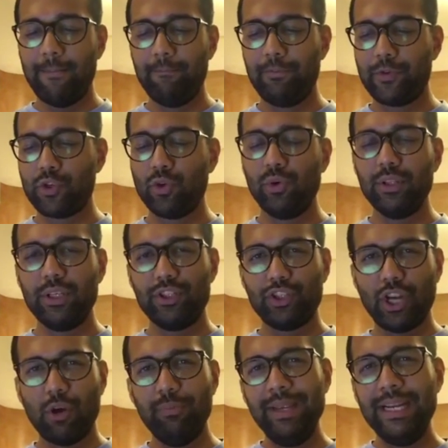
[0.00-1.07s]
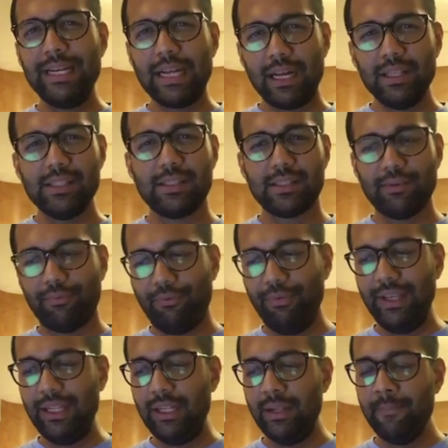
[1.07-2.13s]
So the Xiaomi does
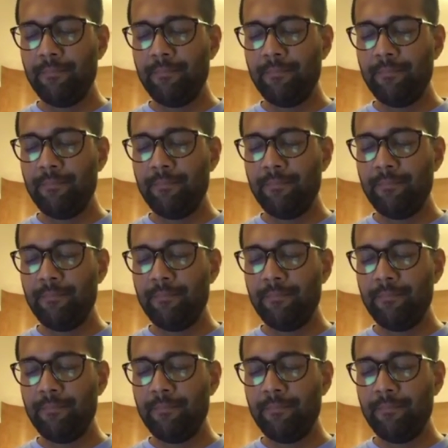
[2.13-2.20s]
feel,